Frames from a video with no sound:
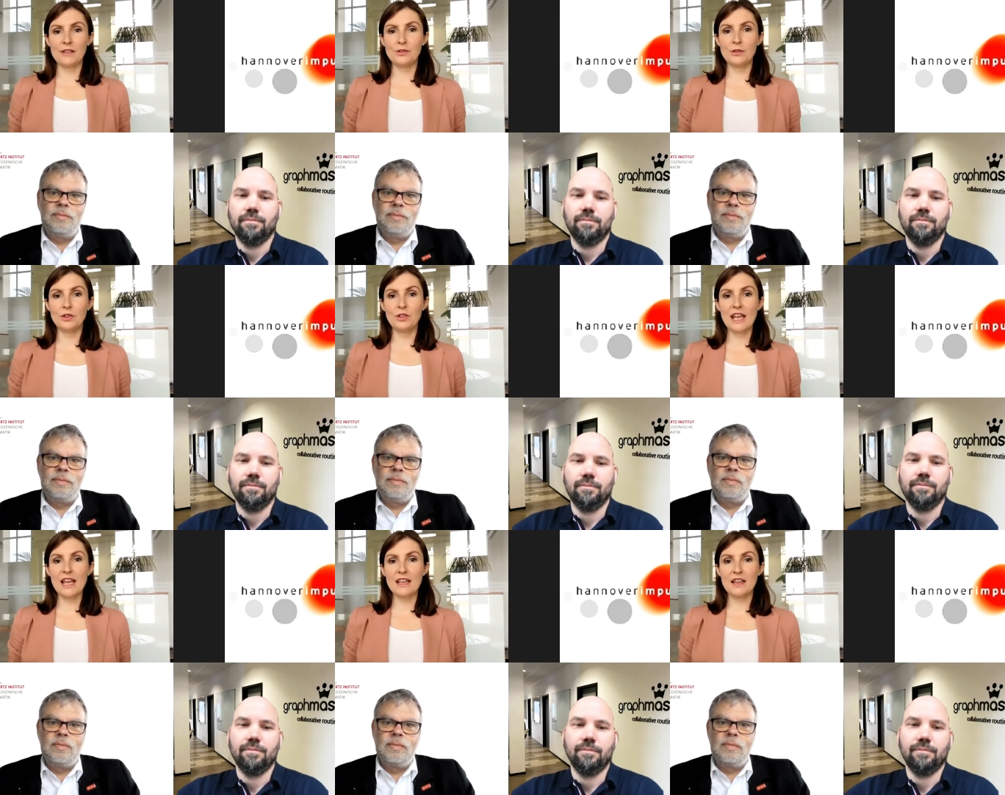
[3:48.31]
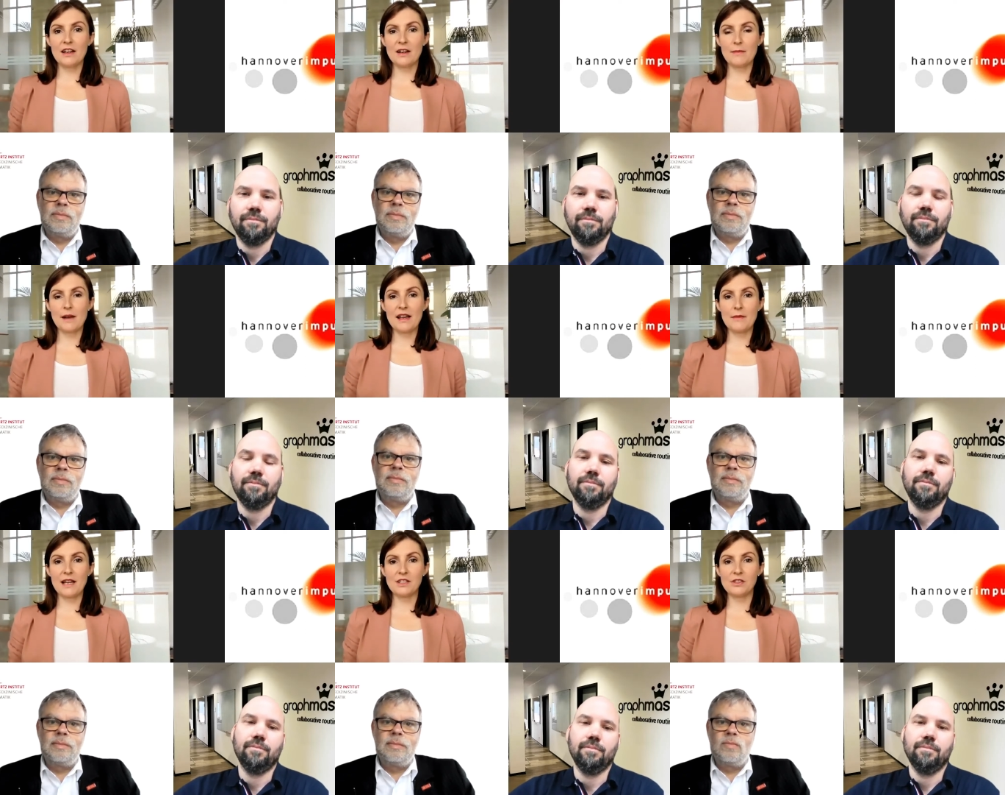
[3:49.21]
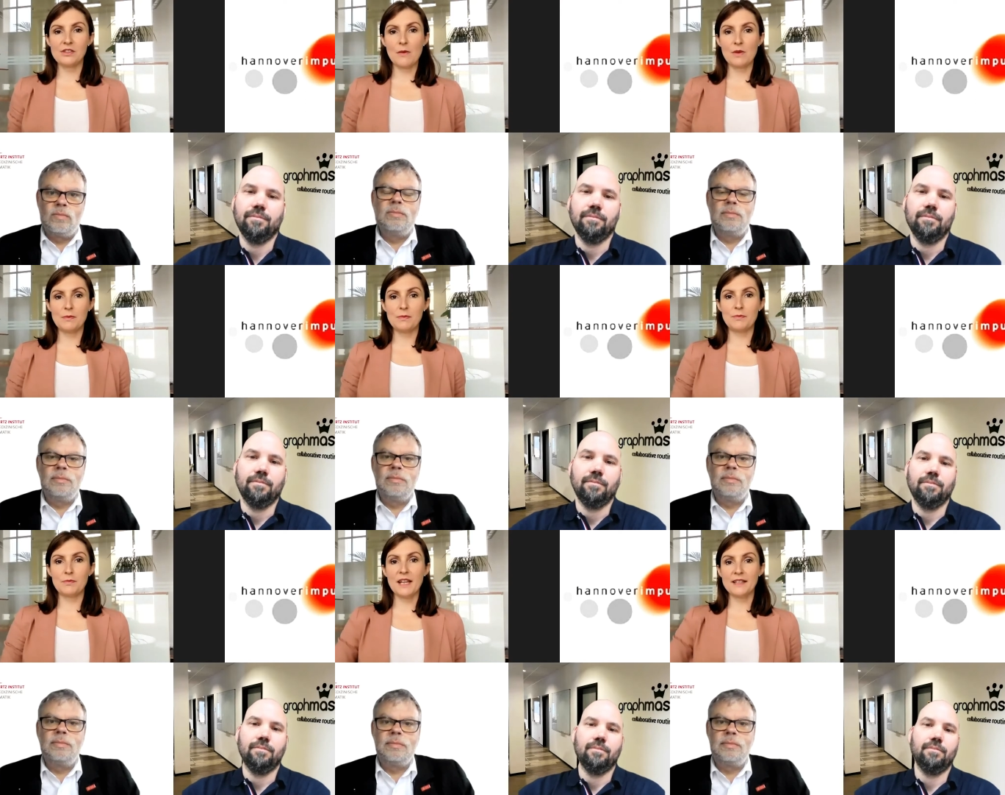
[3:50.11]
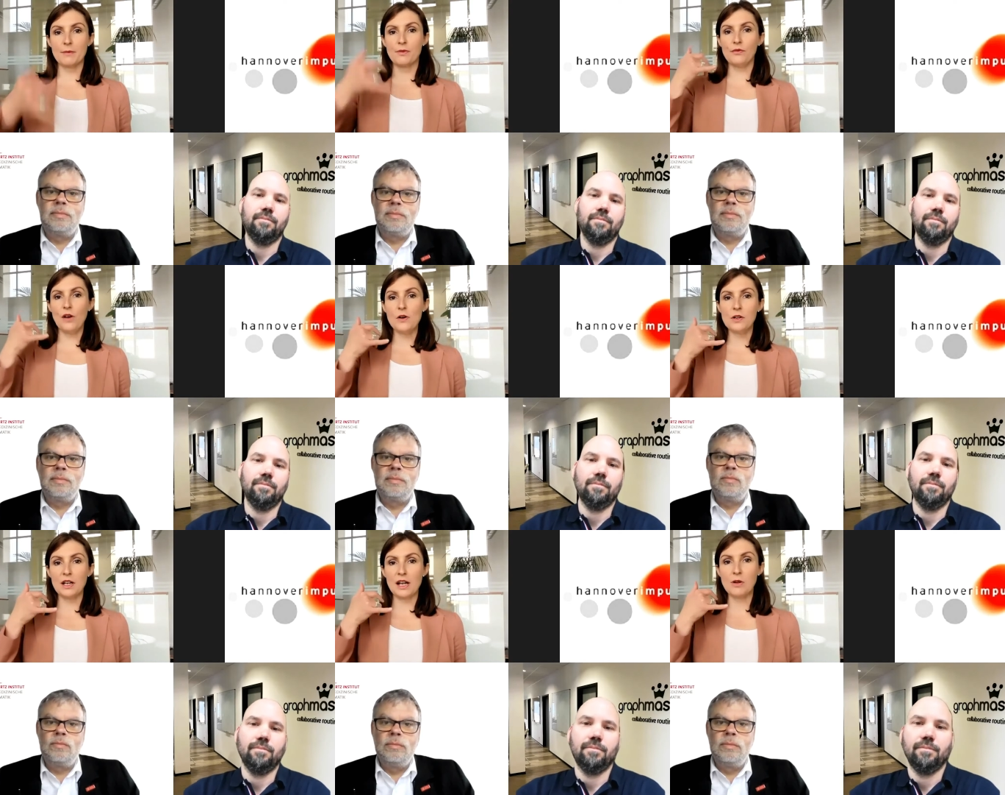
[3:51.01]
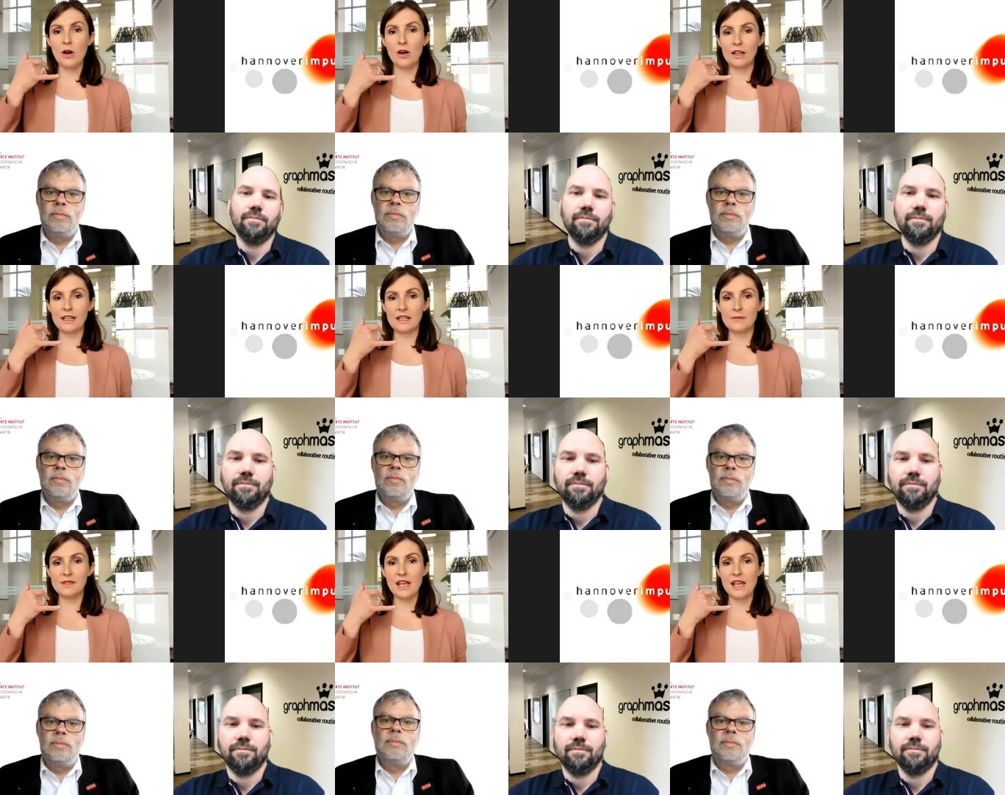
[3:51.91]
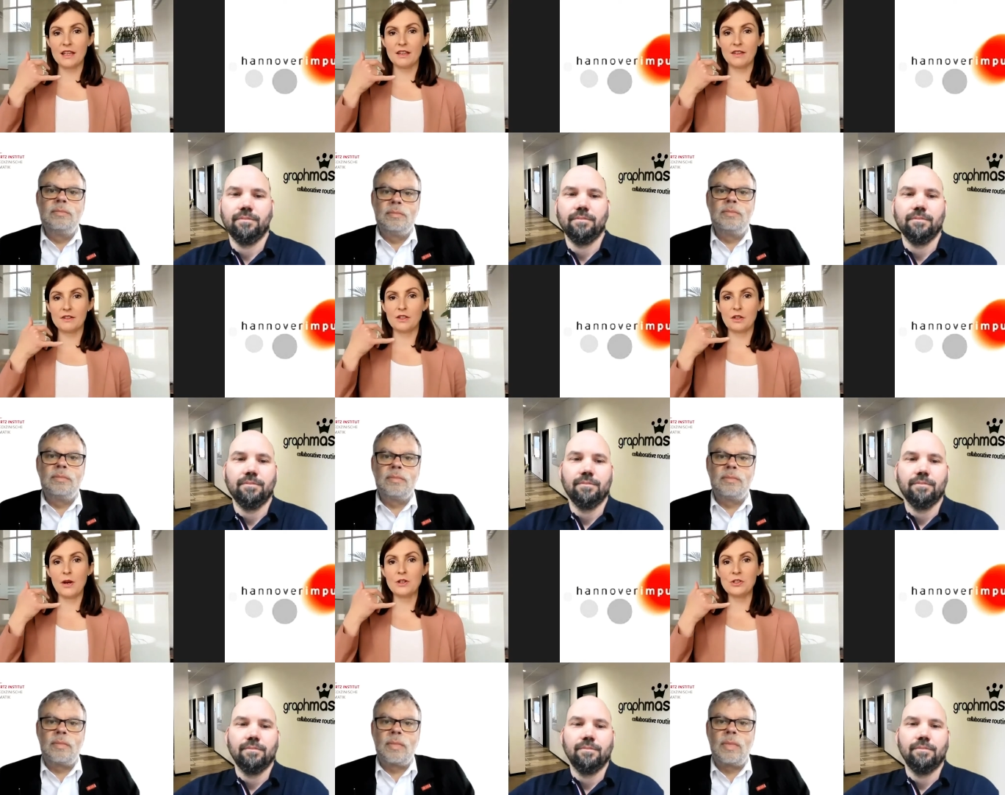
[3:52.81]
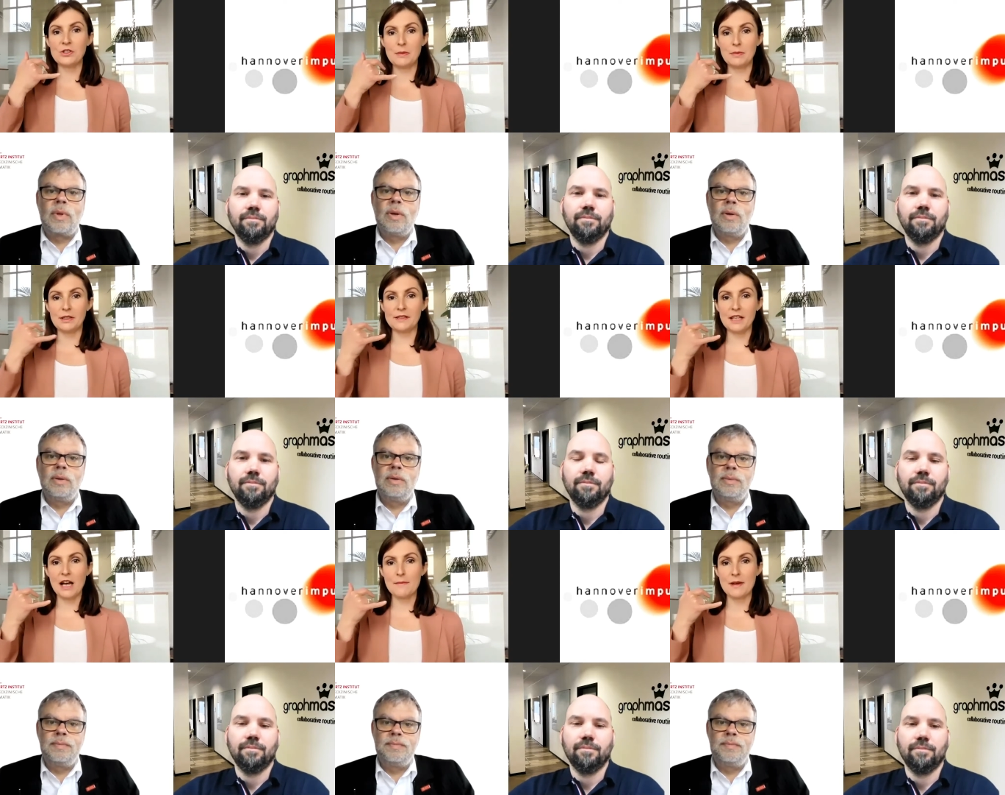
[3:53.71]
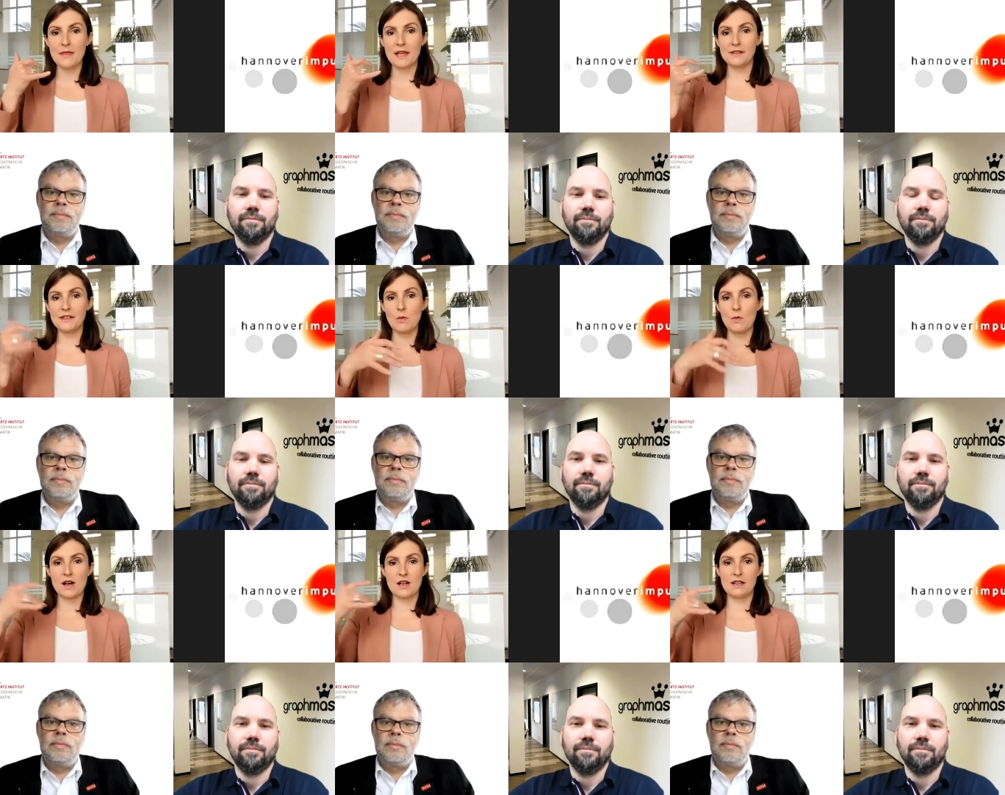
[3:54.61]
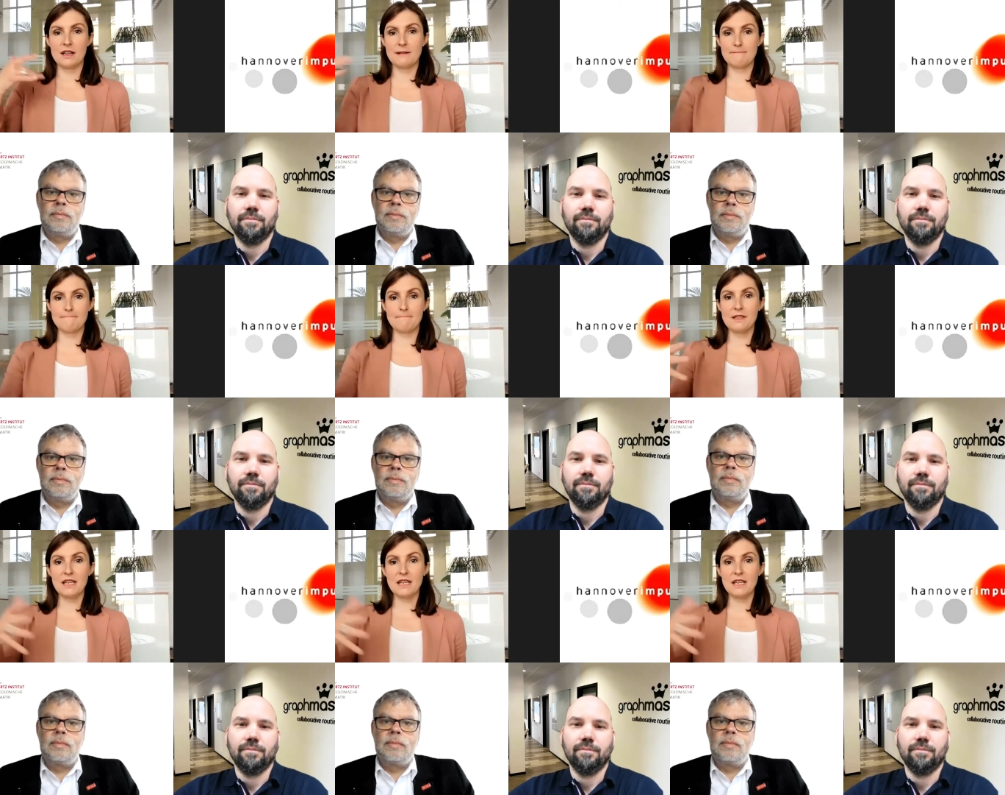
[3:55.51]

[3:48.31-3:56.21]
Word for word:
Speaker 1: So today, um, I imagine someone takes up the phone and I'm calling and I'm saying there is an emergency, please come. And then someone um,